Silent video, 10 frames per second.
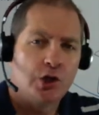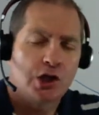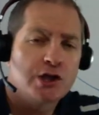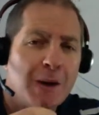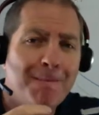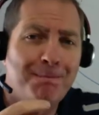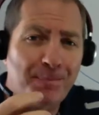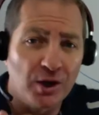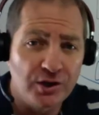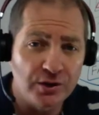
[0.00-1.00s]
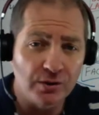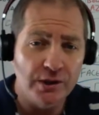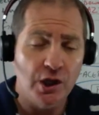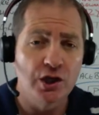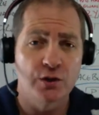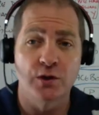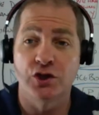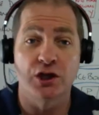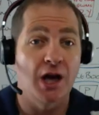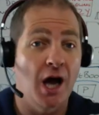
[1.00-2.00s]
You can do a bundle. You can do a
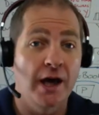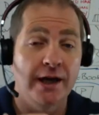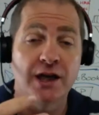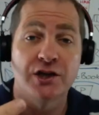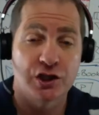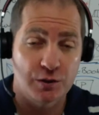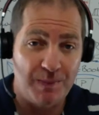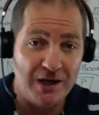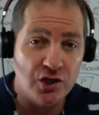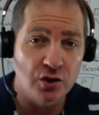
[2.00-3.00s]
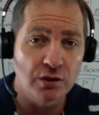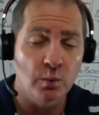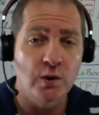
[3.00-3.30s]
July special,